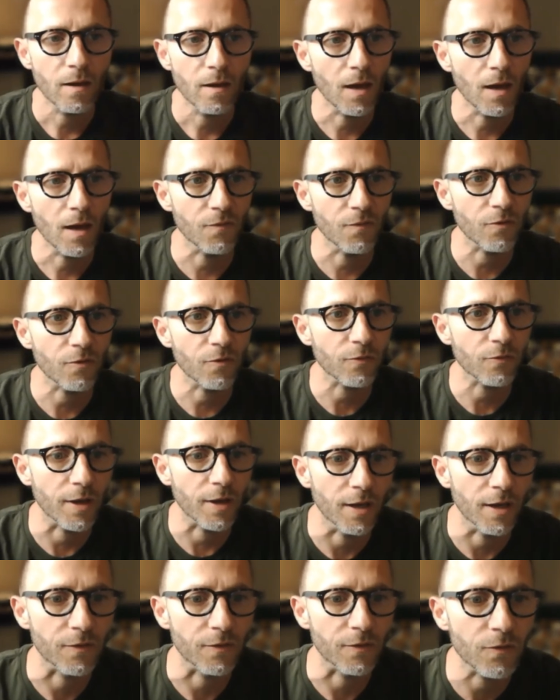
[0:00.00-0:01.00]
Hey, Francois
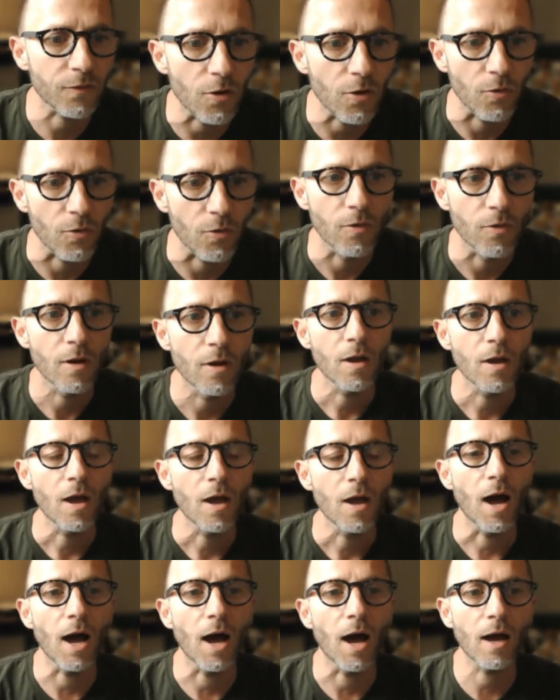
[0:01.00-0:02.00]
here. So,
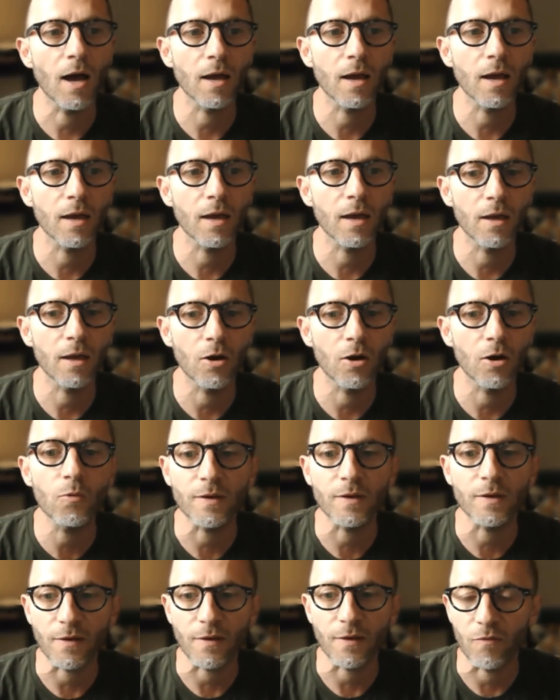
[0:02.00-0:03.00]
I
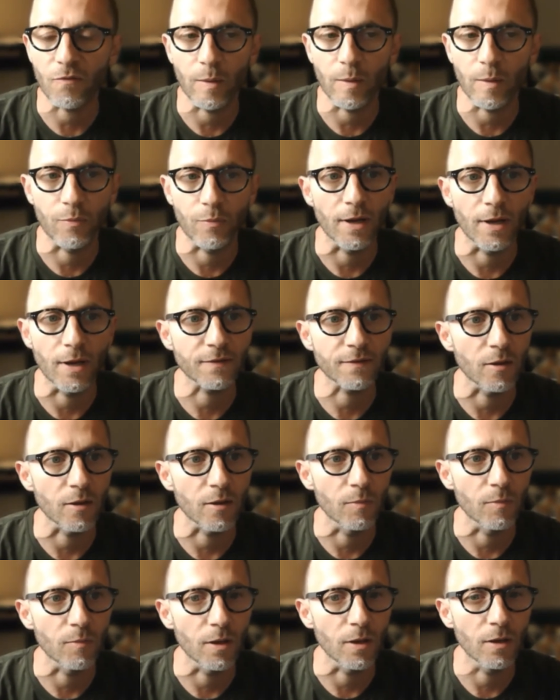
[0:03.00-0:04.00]
always have people asking
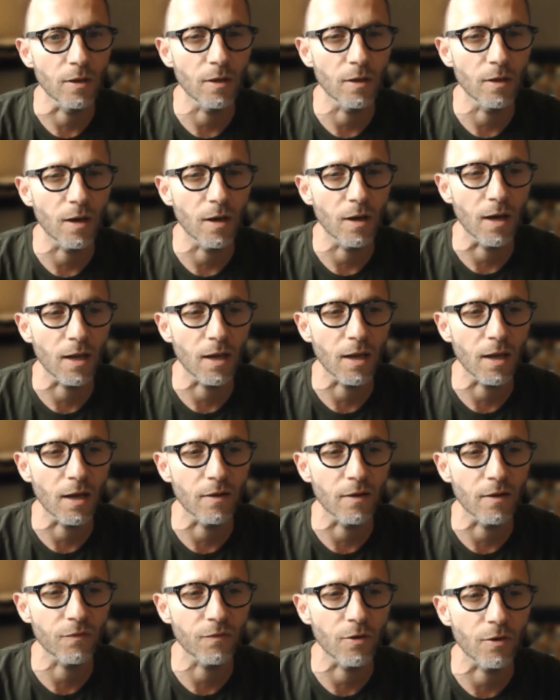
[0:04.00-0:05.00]
me, I
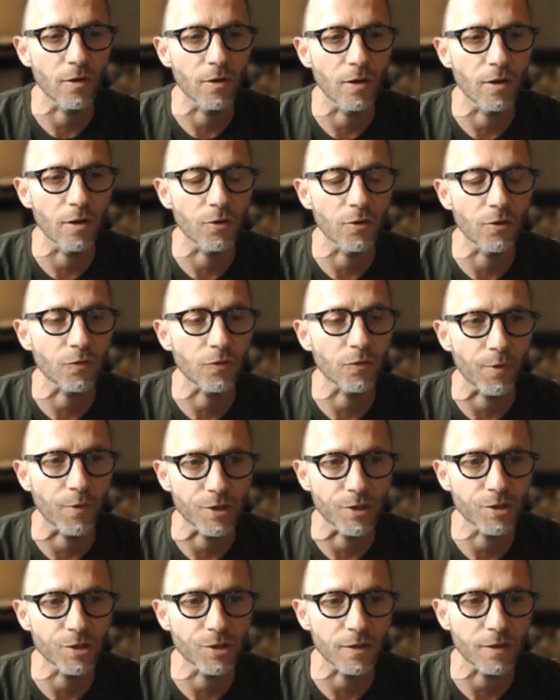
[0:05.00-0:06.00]
have a
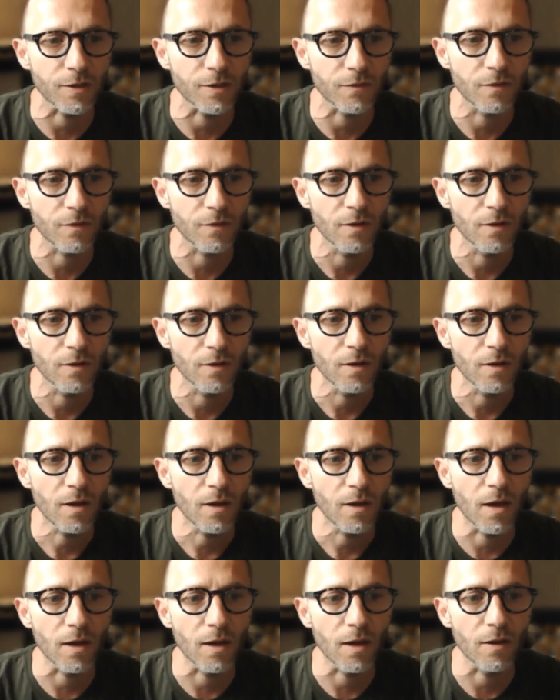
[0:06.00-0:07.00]
spreadsheet
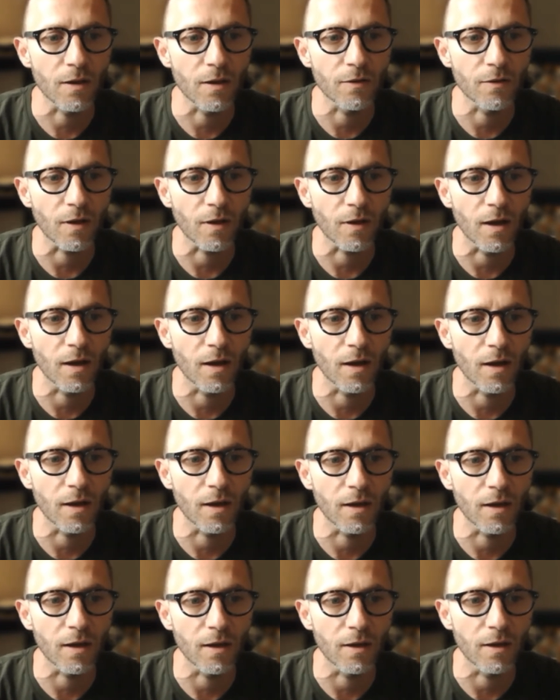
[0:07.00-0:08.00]
and
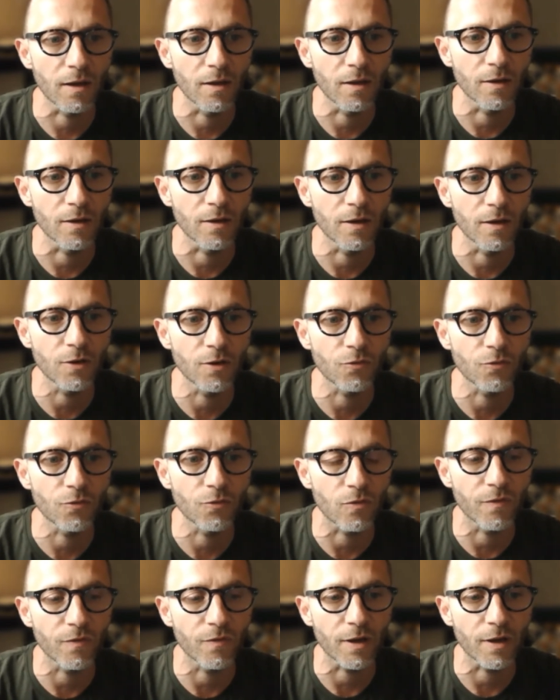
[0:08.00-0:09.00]
I need to
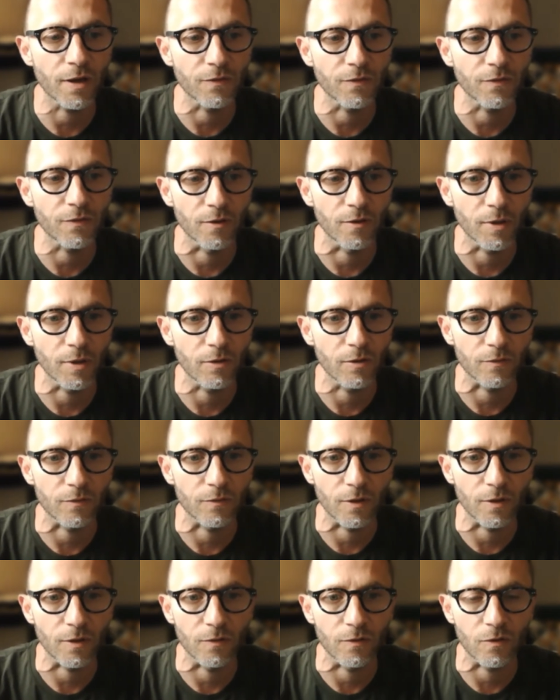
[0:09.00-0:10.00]
convert it because
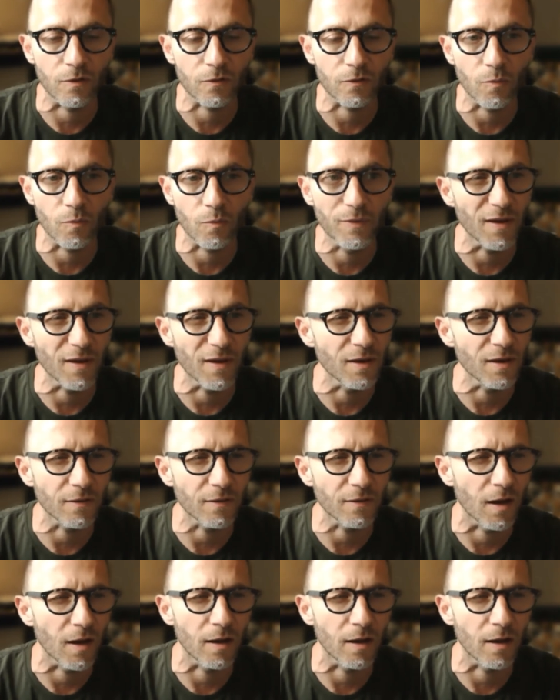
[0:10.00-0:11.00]
it's got some data
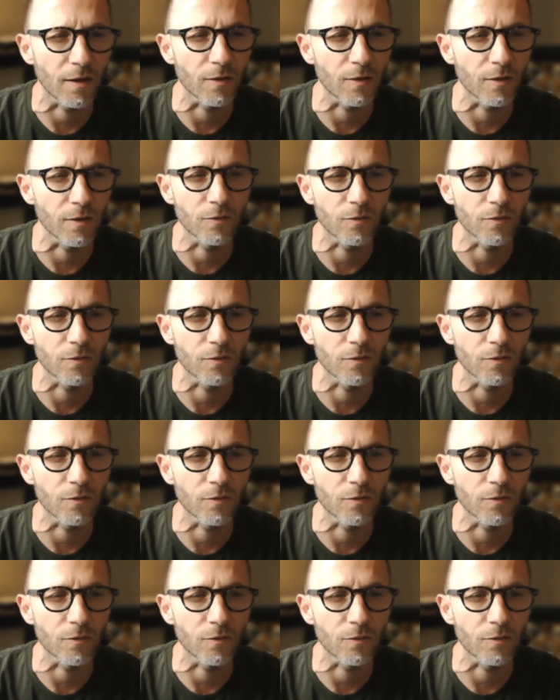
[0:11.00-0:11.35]
that is